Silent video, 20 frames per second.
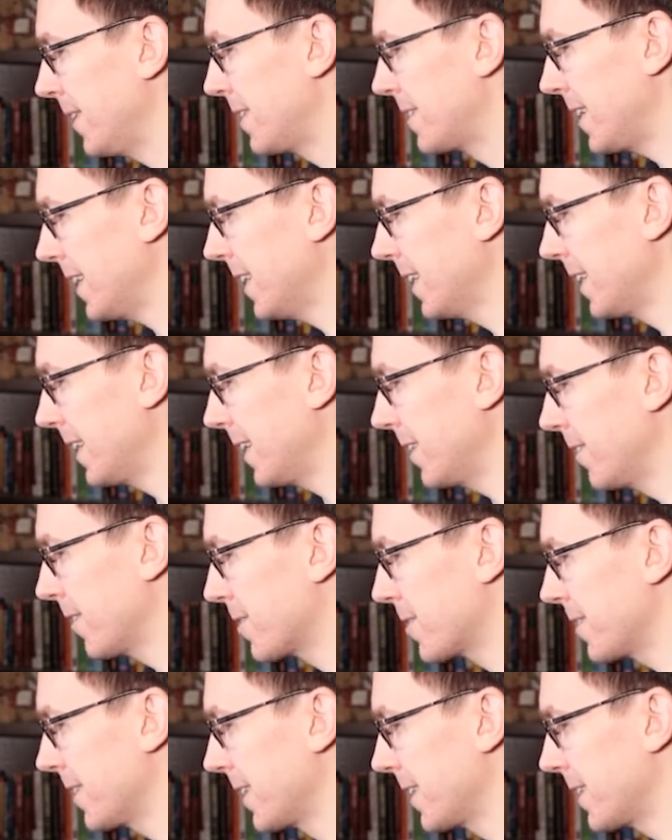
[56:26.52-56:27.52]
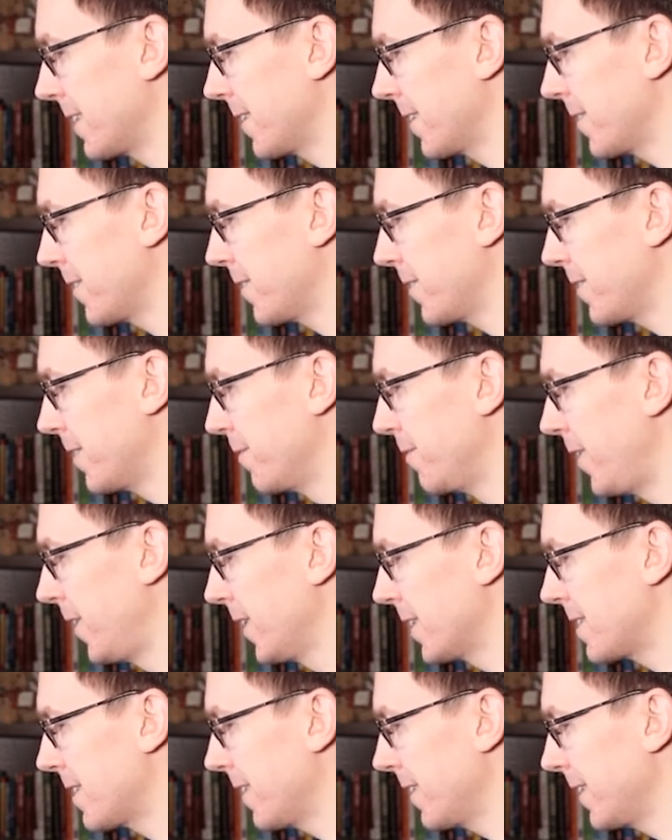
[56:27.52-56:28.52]
Suddenly it looks like the, the
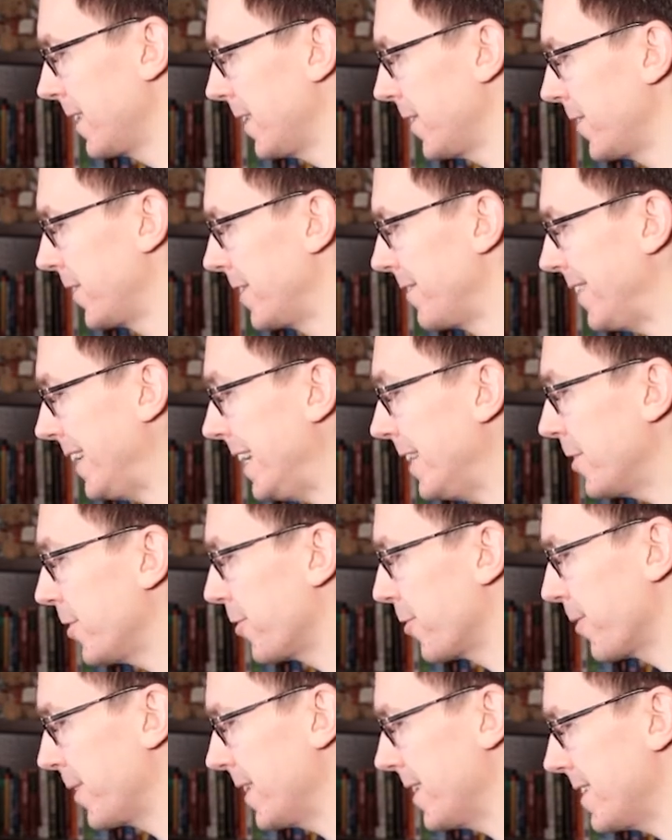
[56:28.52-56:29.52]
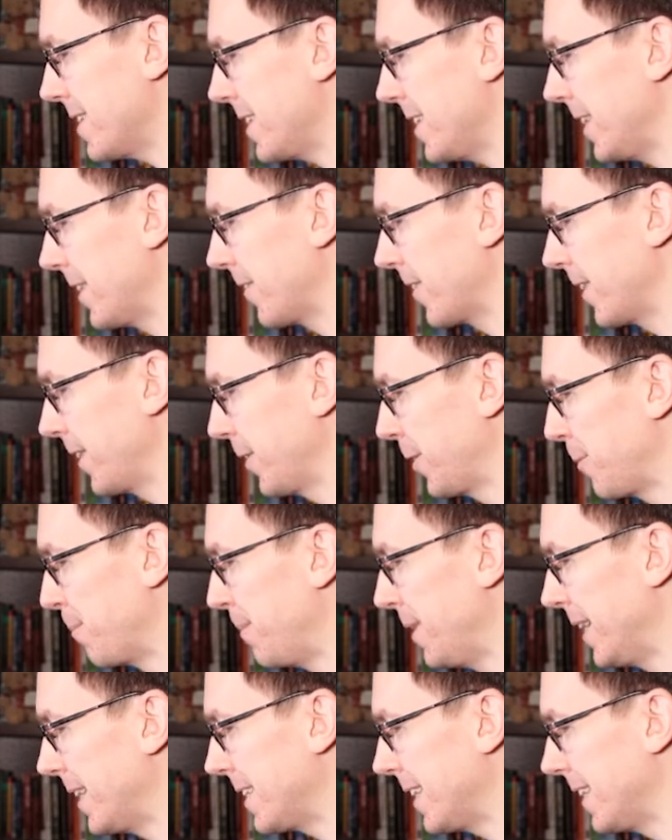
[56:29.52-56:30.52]
volatility could have increased here a little
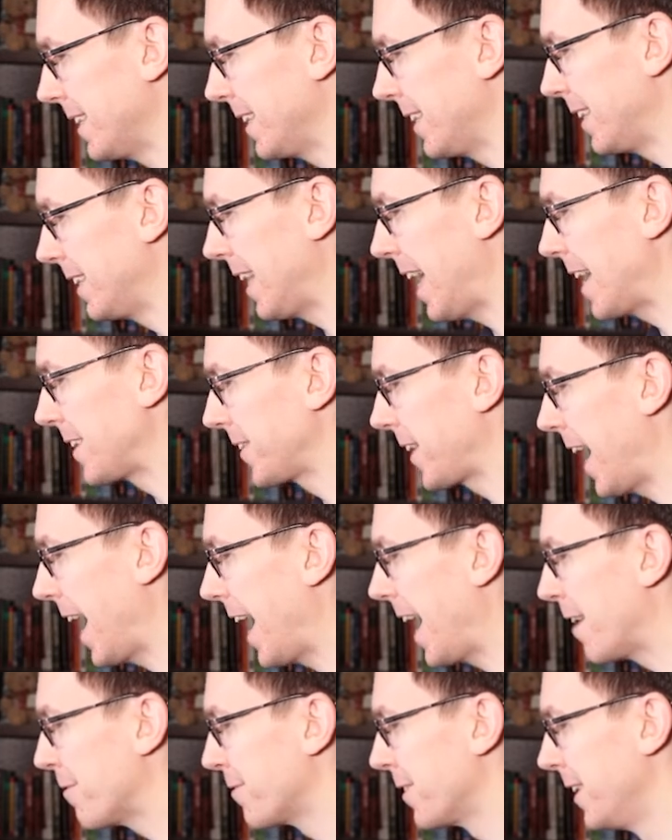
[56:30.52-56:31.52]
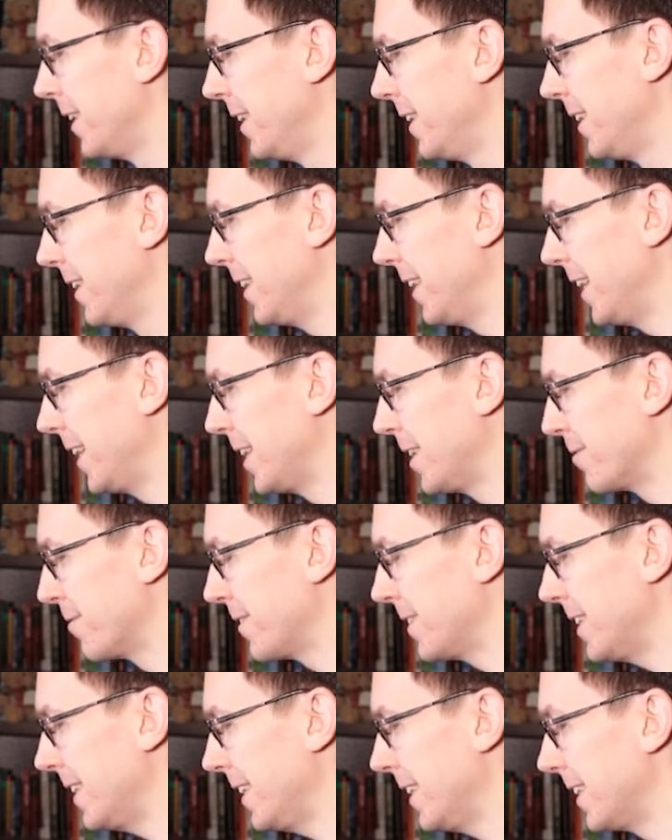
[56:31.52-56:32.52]
bit in the latter half
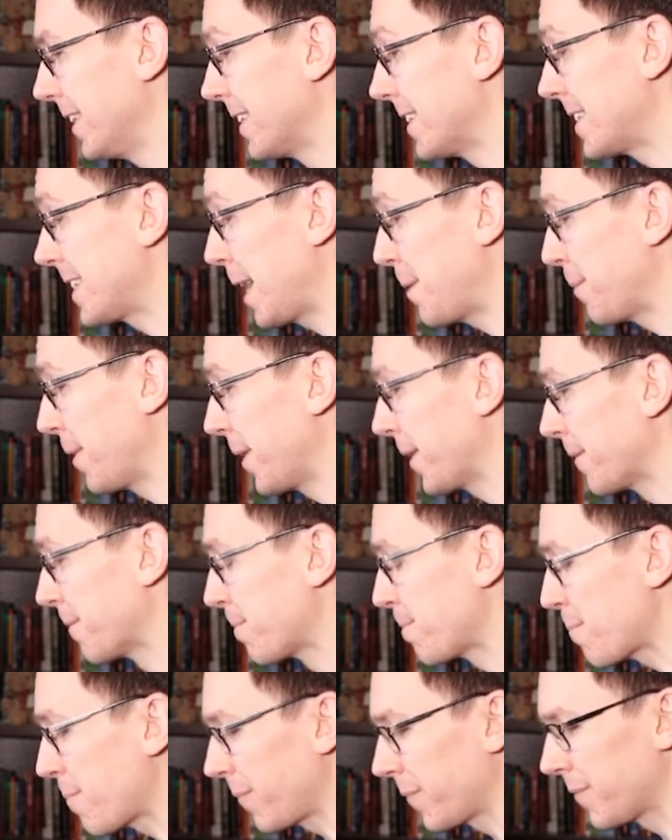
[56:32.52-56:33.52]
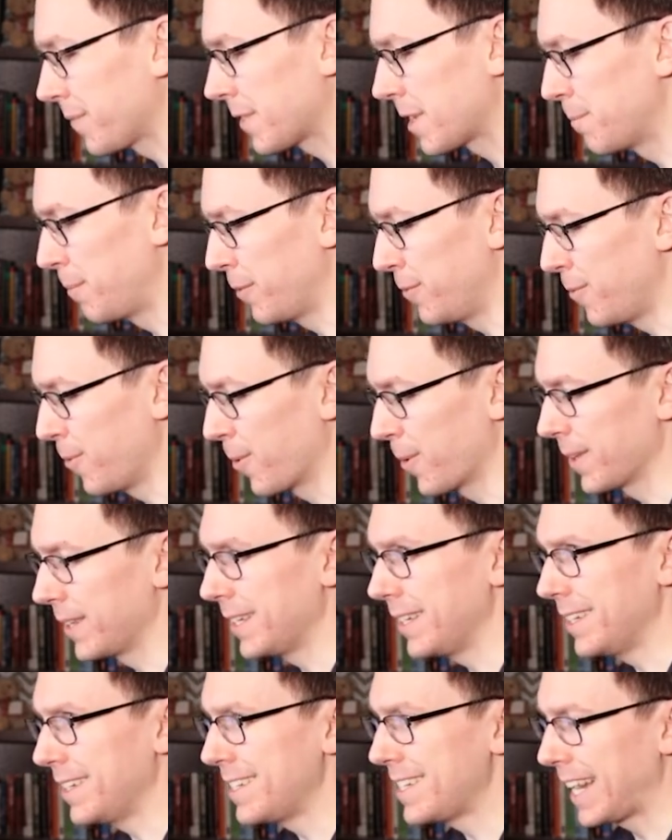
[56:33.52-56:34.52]
of the uh, summer before
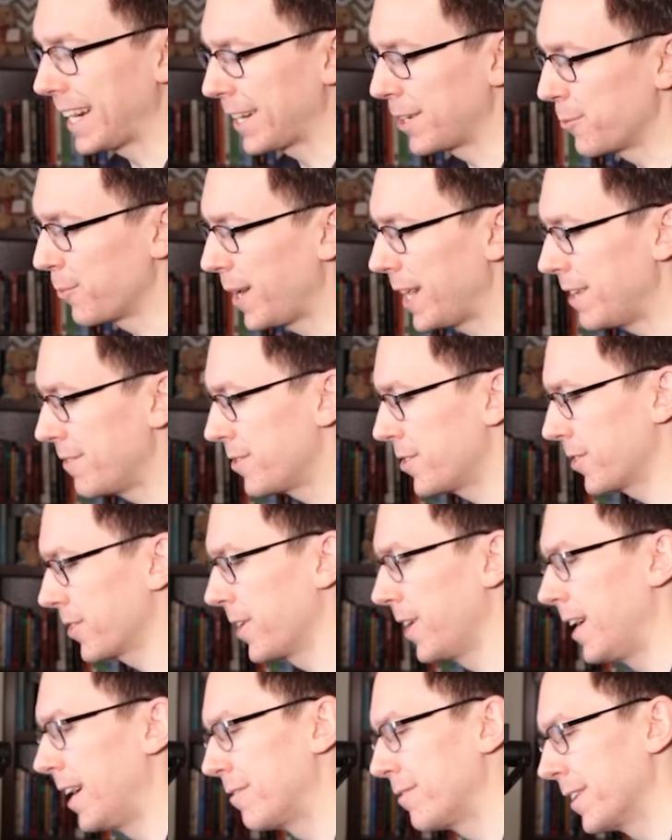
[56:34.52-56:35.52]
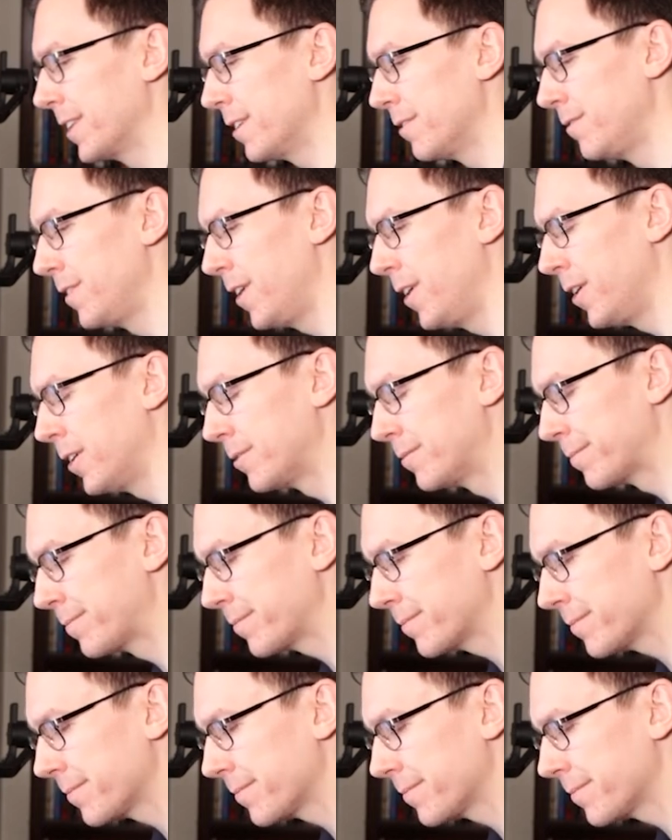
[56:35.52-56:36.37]
the second wave took off in the fall.